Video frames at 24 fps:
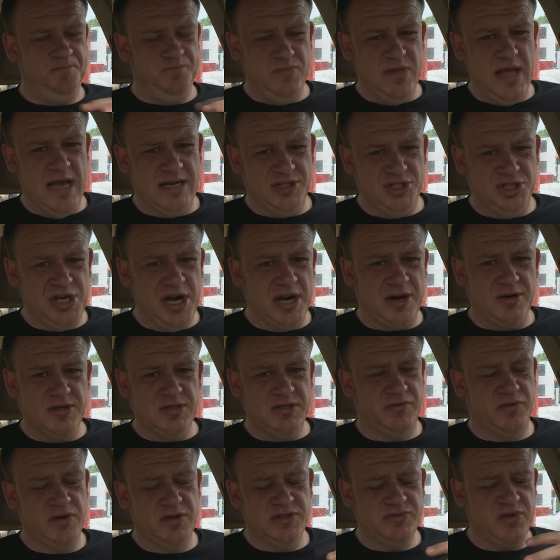that
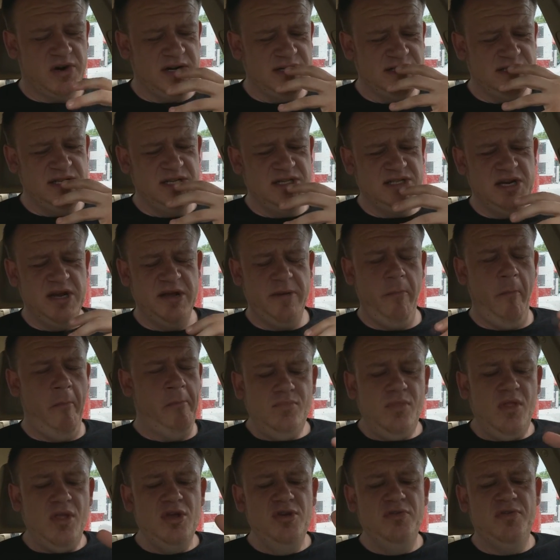Checkers French fry
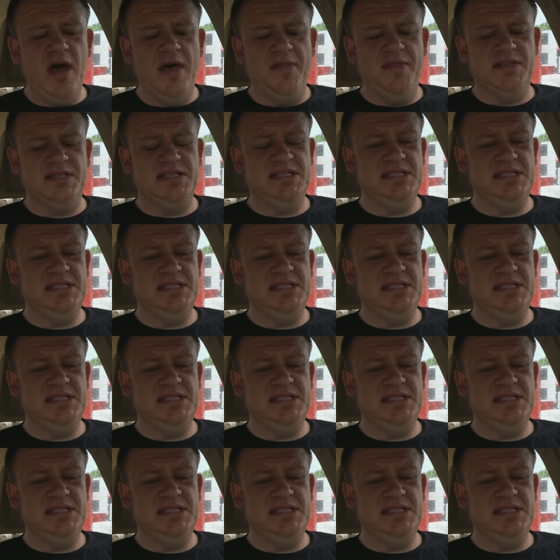seasoning. You've got the